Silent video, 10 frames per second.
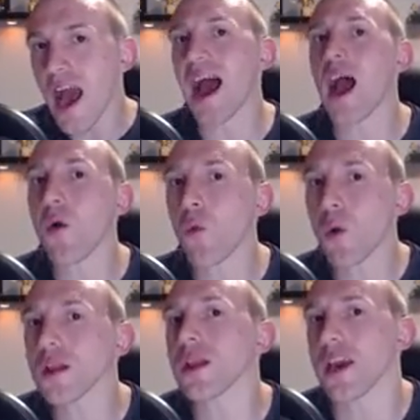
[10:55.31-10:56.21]
How
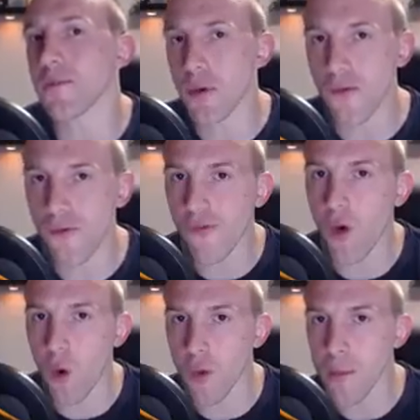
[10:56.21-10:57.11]
will it
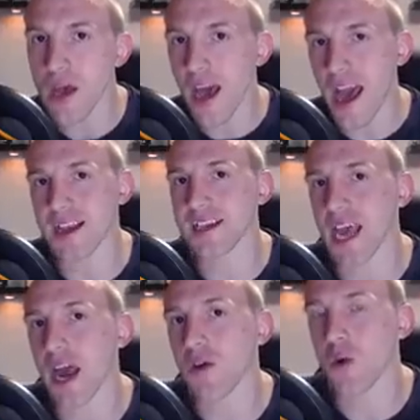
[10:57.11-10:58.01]
perform at
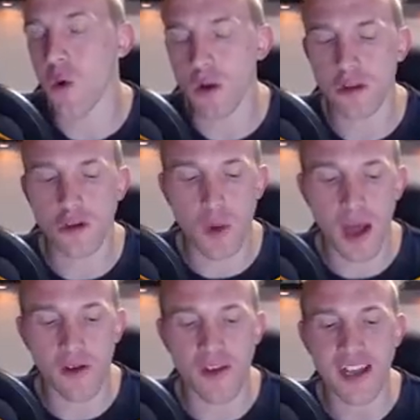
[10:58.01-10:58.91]
Town Hall 12?